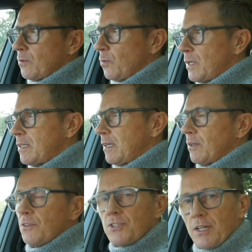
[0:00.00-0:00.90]
we did
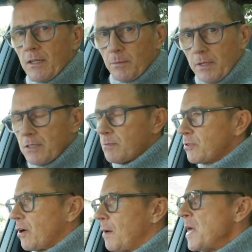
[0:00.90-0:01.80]
on the channel. Please
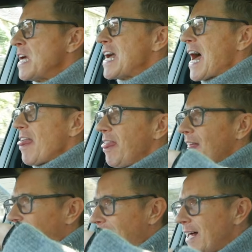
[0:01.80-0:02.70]
subscribe. And
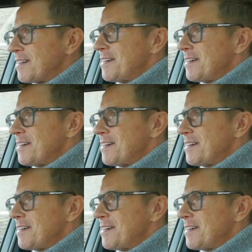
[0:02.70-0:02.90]
that